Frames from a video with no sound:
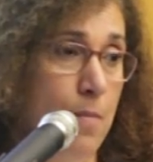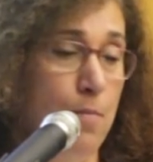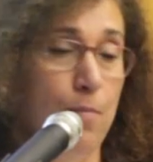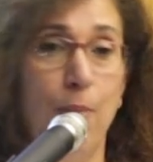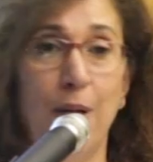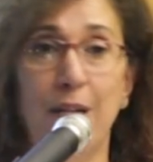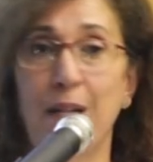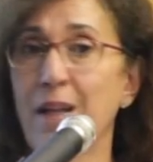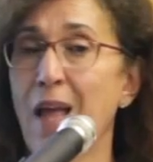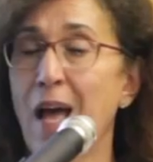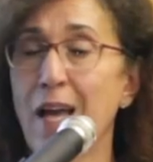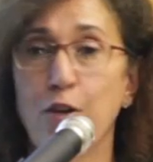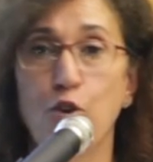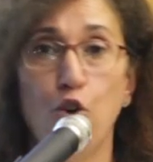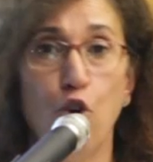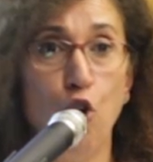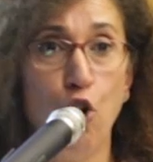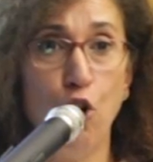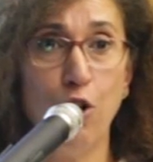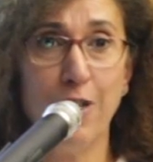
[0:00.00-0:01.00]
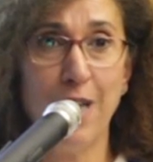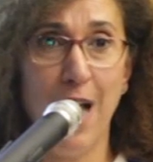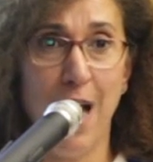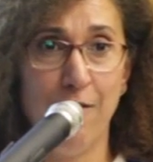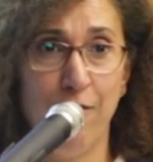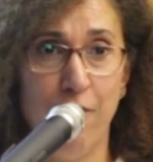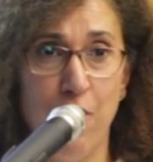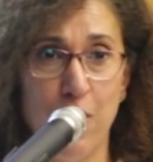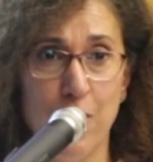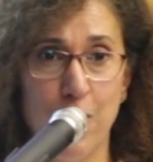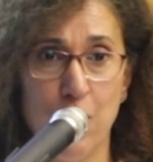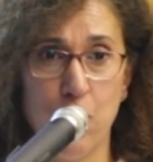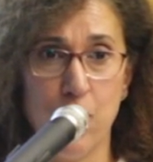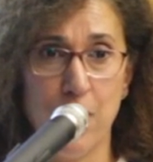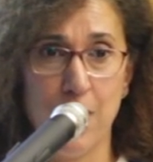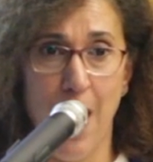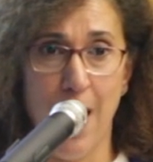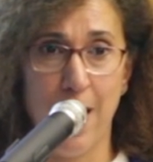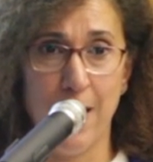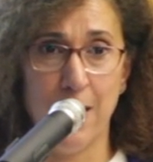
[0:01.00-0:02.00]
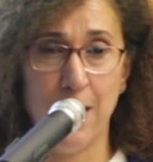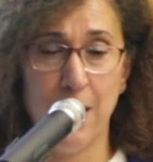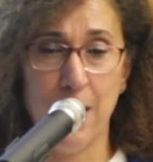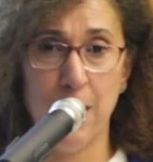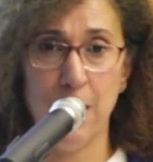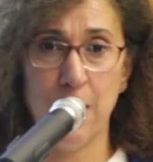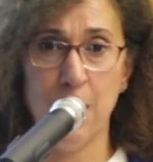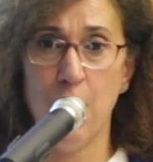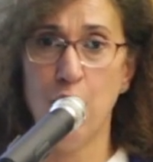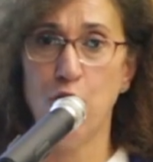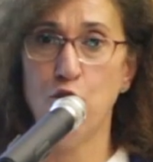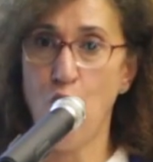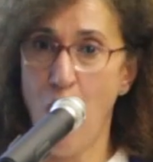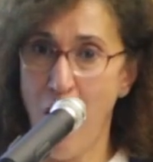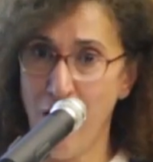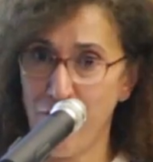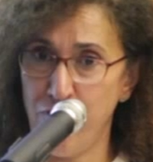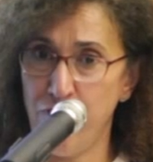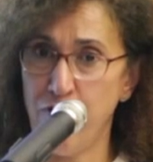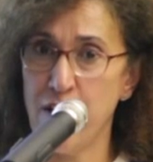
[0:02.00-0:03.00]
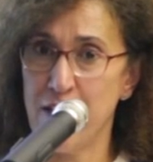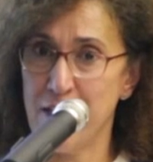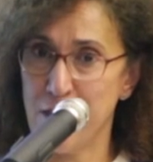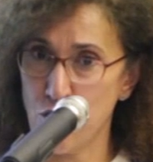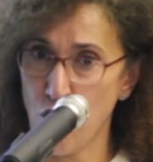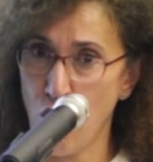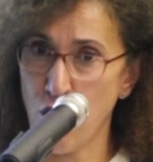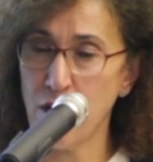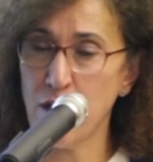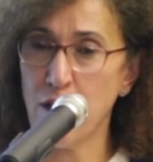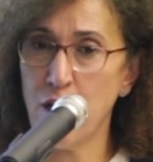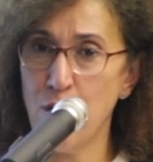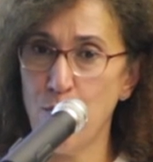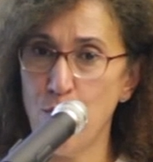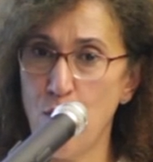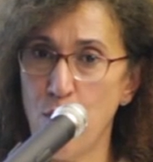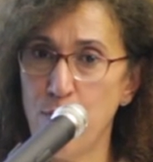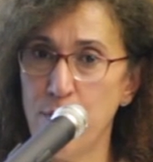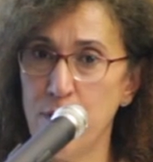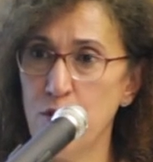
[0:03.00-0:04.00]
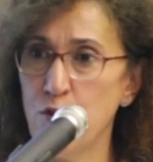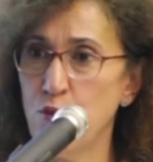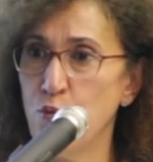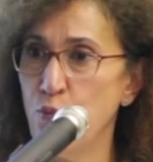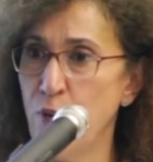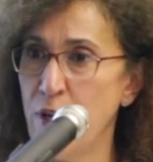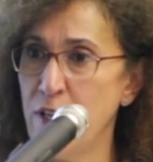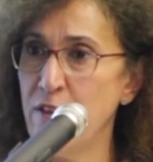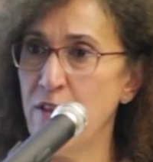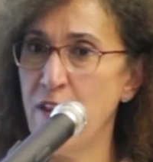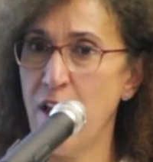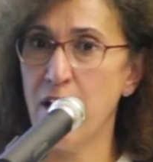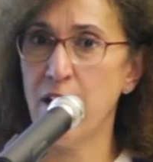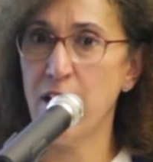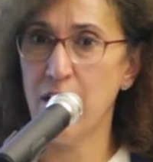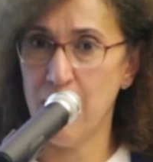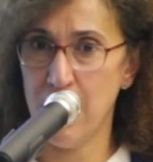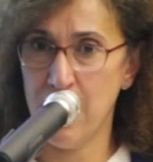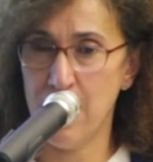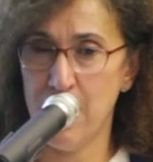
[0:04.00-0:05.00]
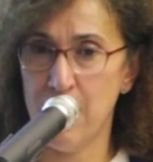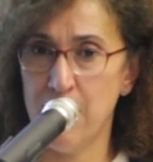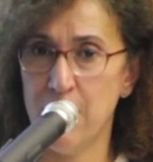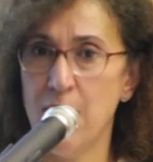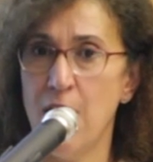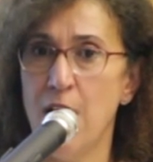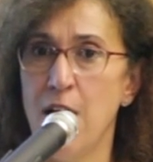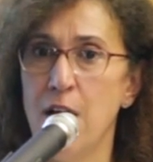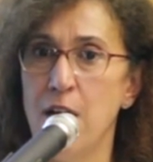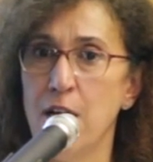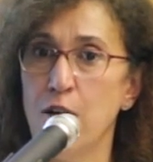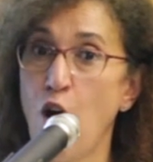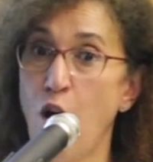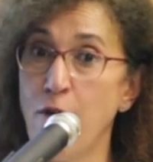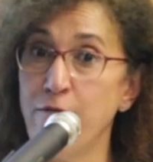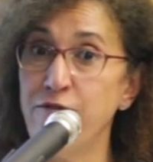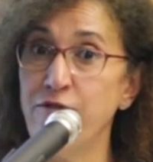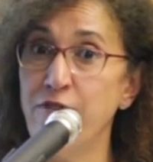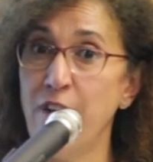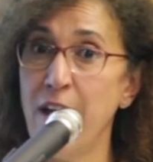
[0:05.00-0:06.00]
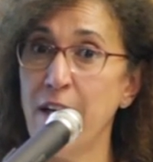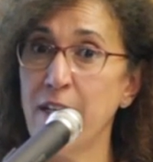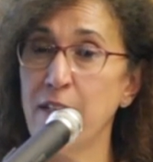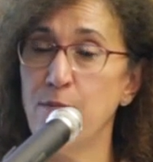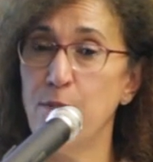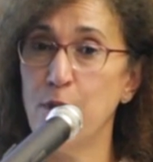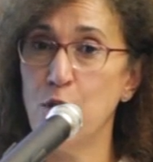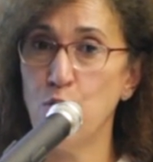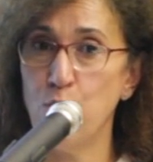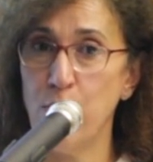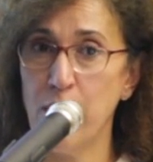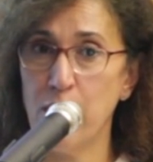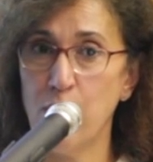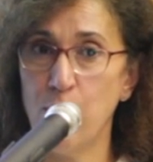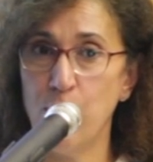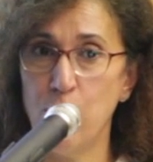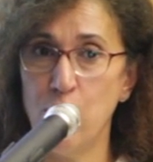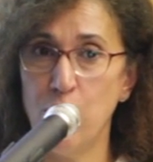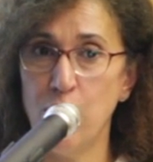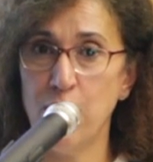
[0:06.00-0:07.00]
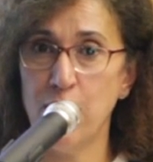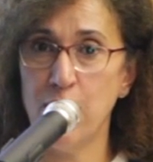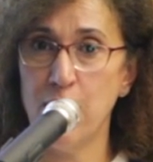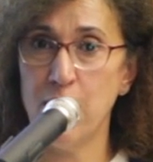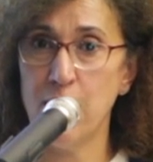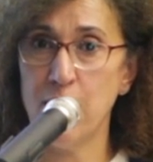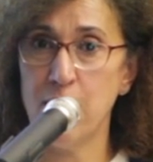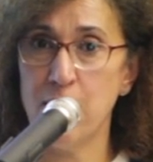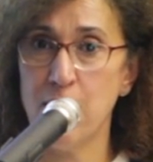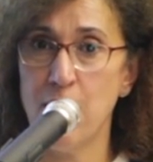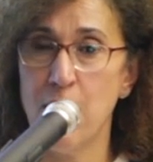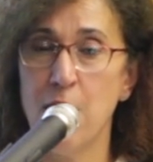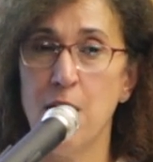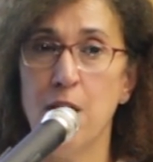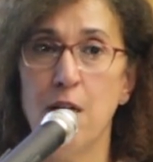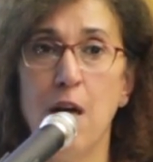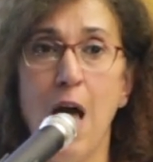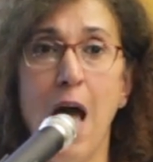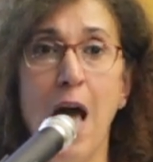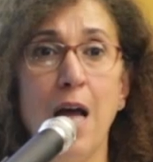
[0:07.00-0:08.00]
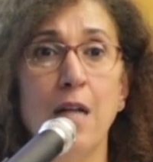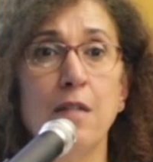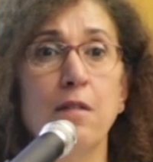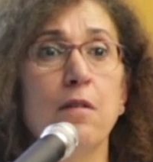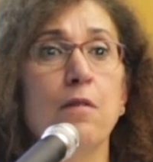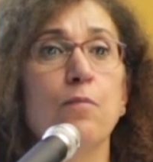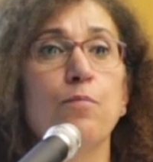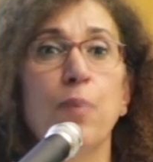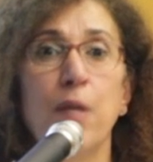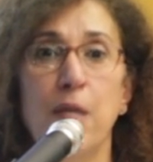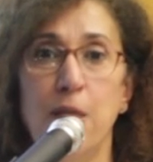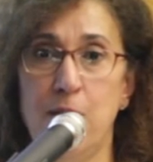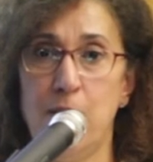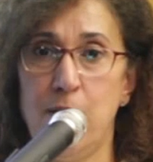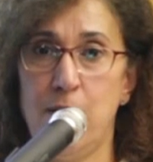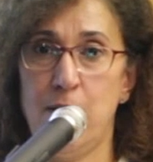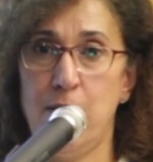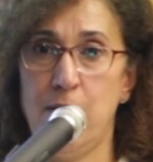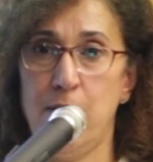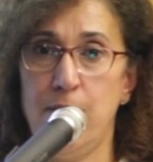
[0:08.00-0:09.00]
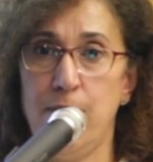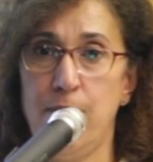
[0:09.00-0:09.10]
But like all diverse societies, you have historical moment when there is conflict between communities and peace.